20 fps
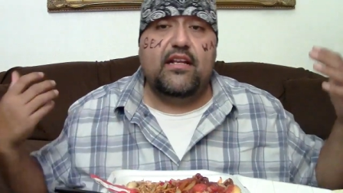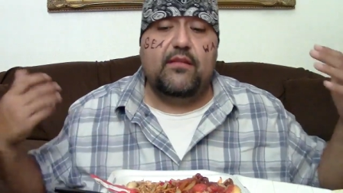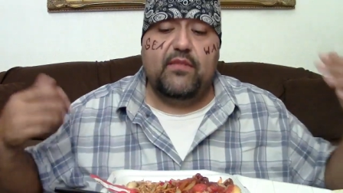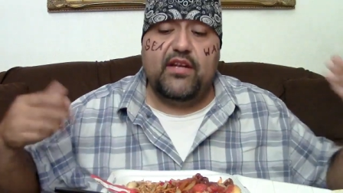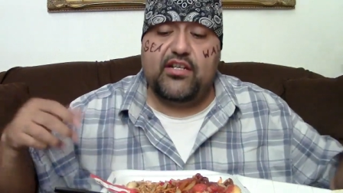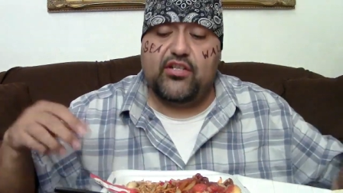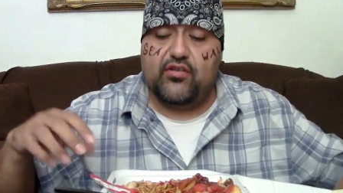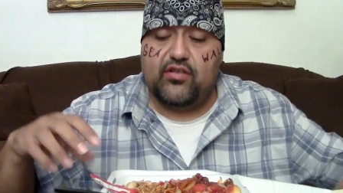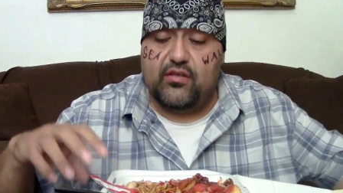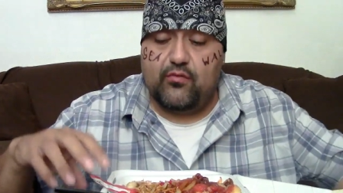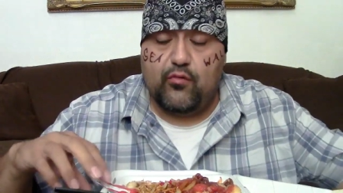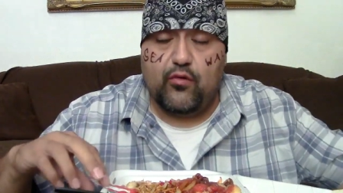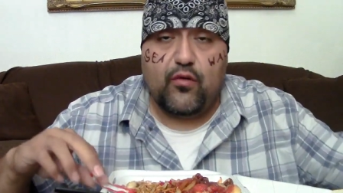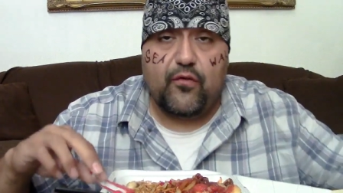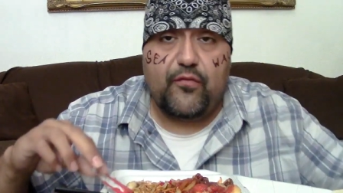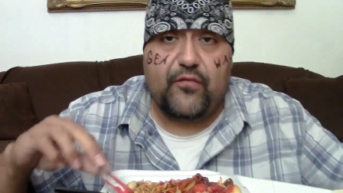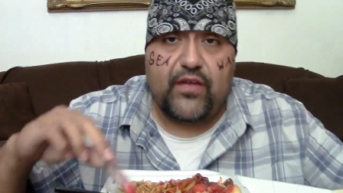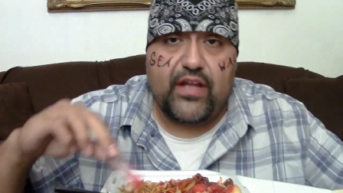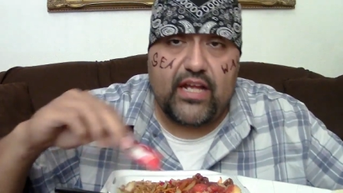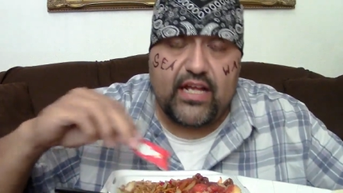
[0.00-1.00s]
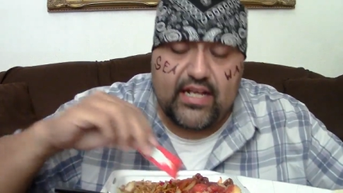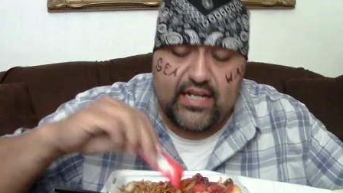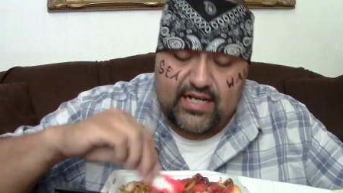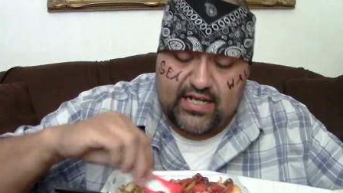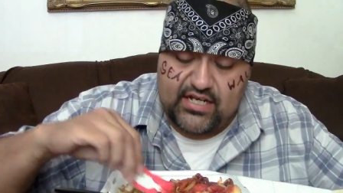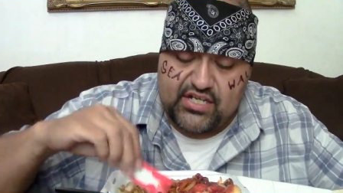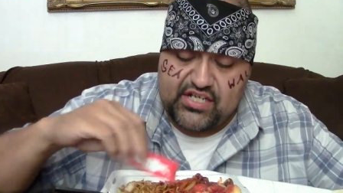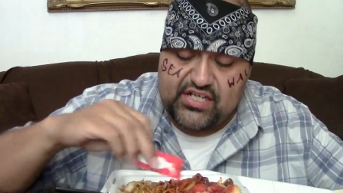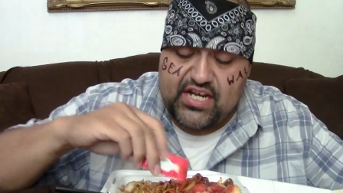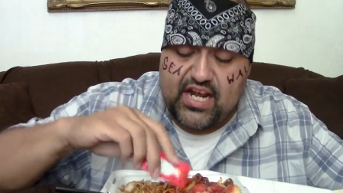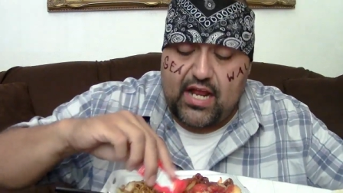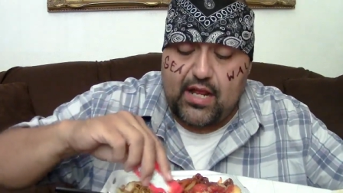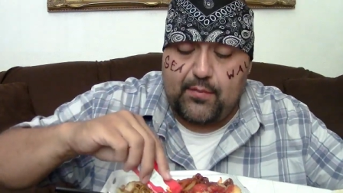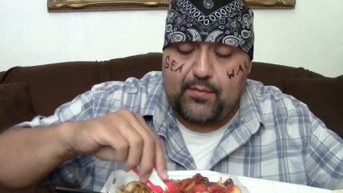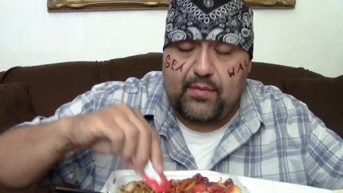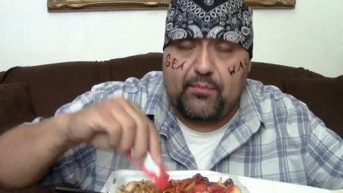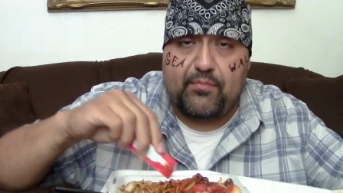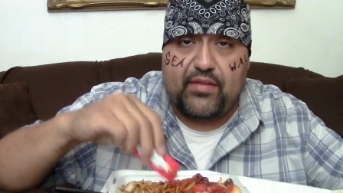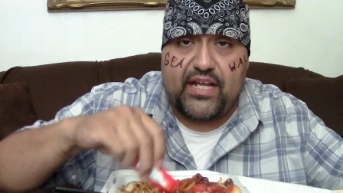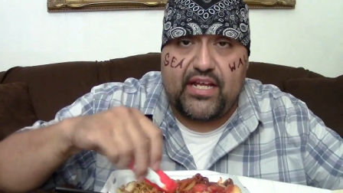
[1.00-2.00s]
to make sure that we are fit, in shape,
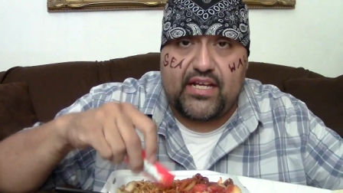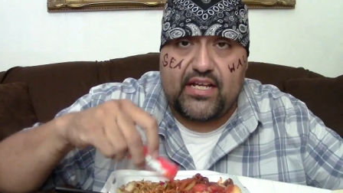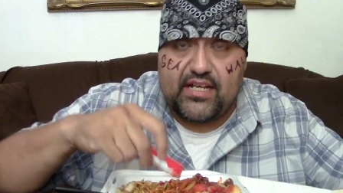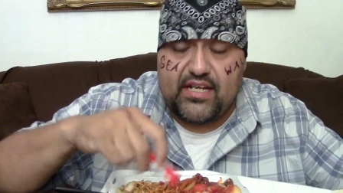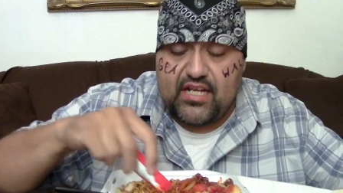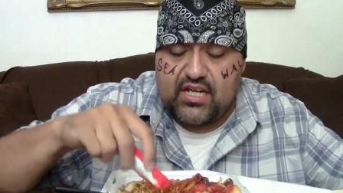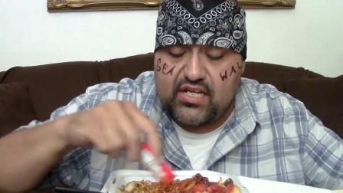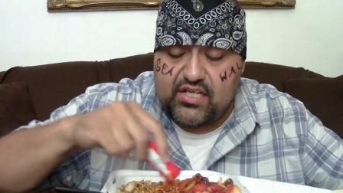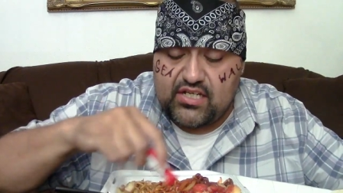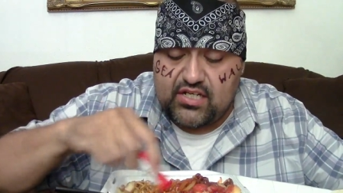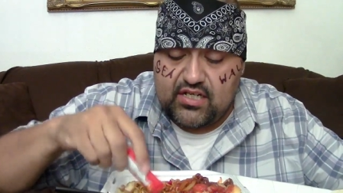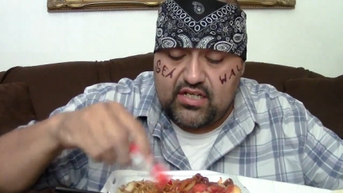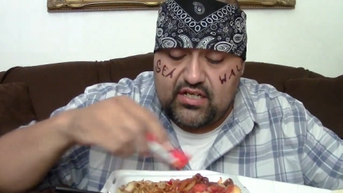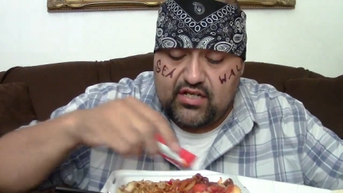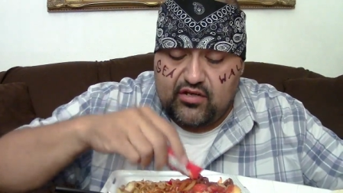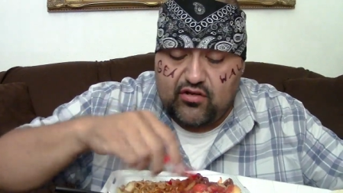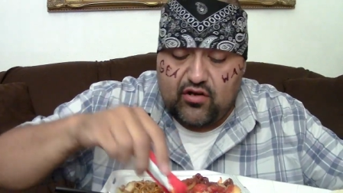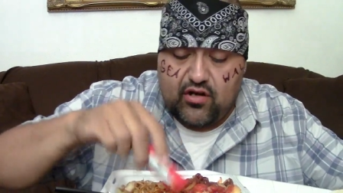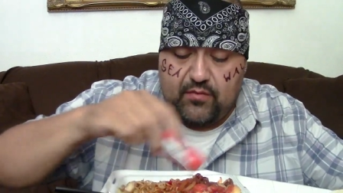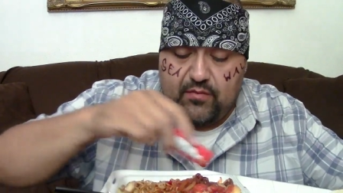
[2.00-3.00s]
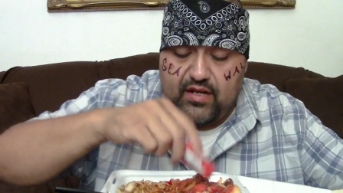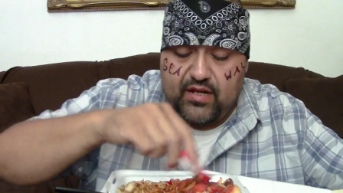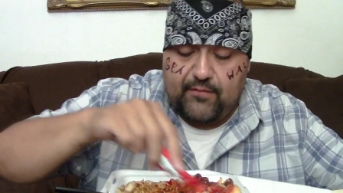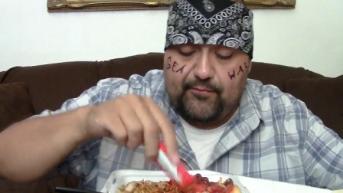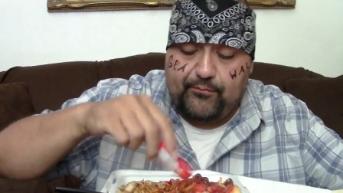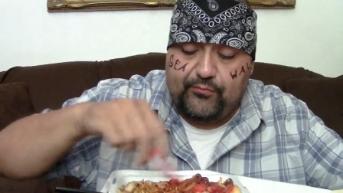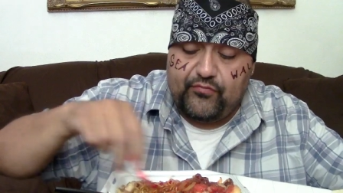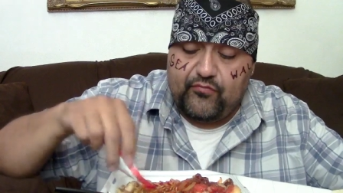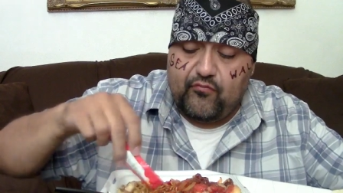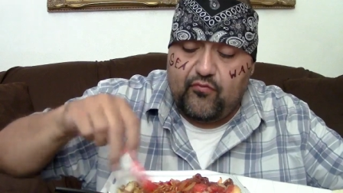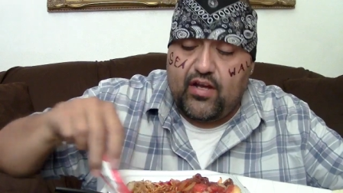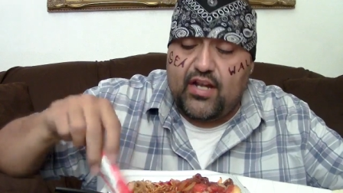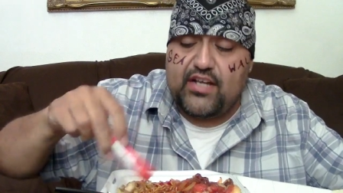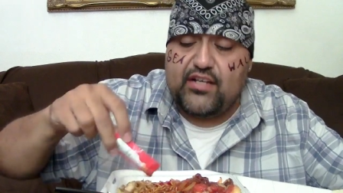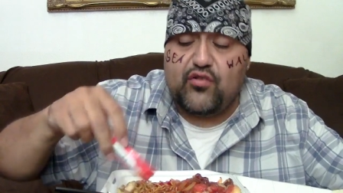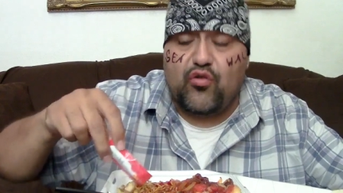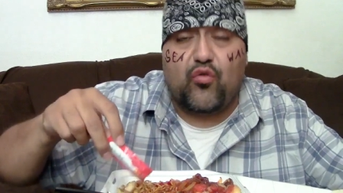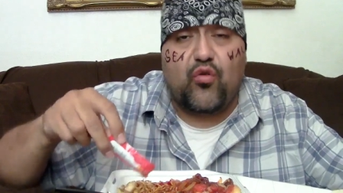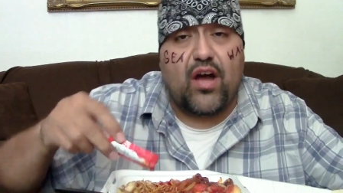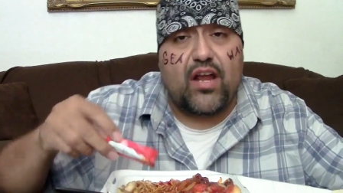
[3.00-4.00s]
in peak condition, you know what I mean? We had to
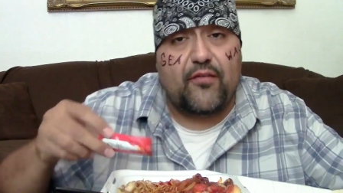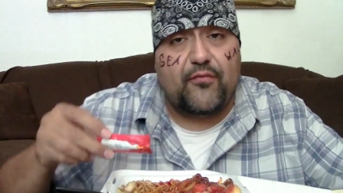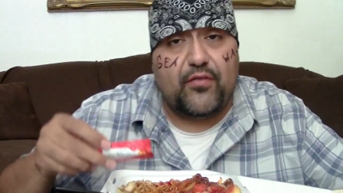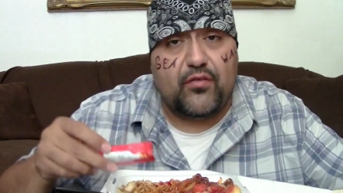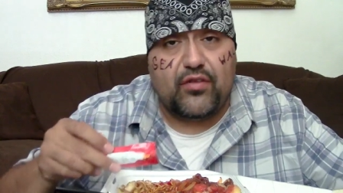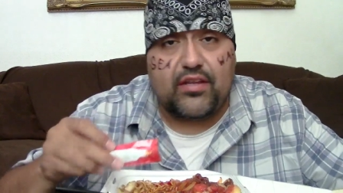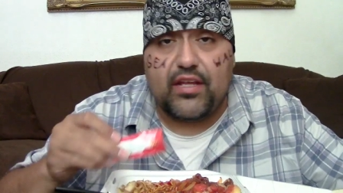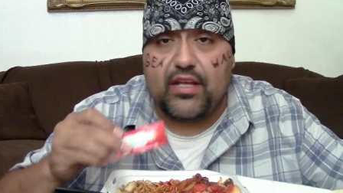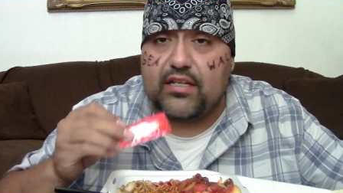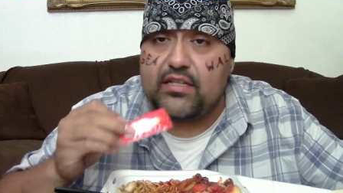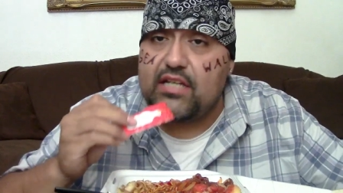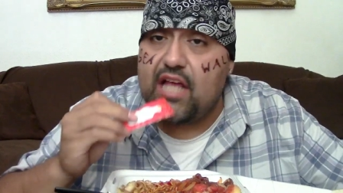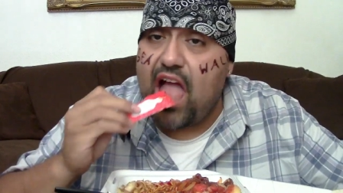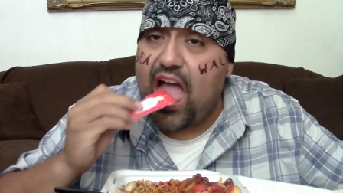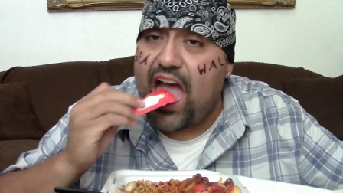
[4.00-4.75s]
do quite a few things.